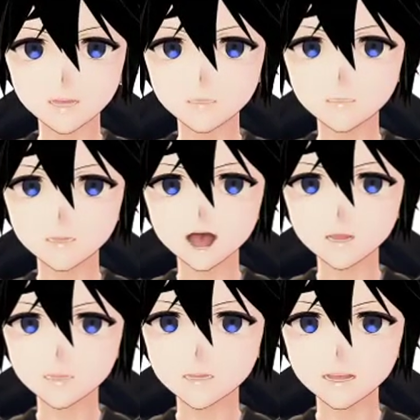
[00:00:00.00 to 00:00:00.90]

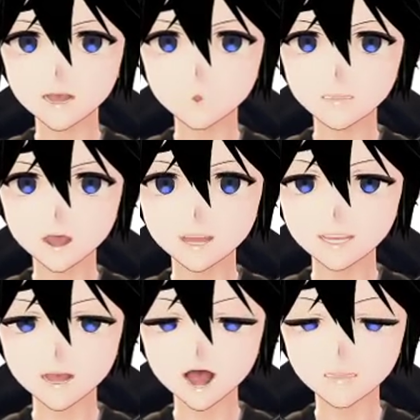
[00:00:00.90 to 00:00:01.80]
But it was
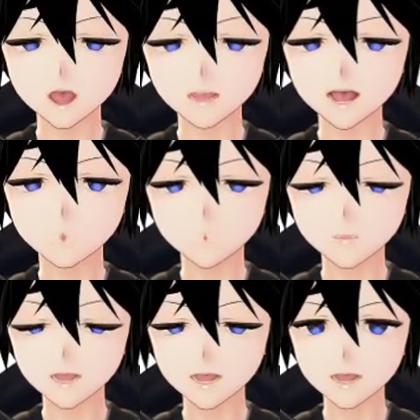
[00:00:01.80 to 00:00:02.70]
made by someone called
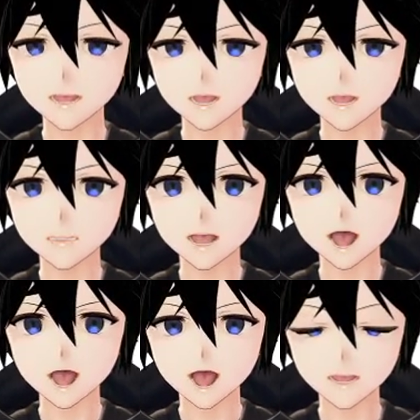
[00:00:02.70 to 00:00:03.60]
Deet. He's
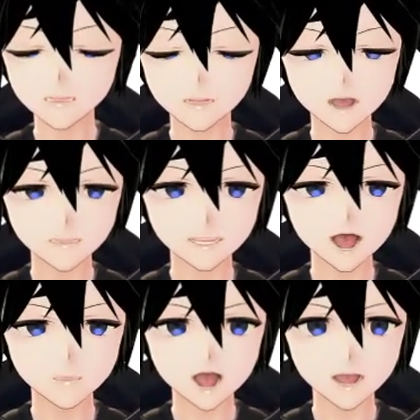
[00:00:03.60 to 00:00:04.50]
got a Discord
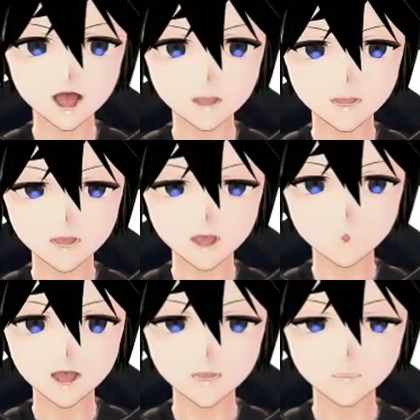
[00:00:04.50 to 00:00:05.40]
server, I'll link below,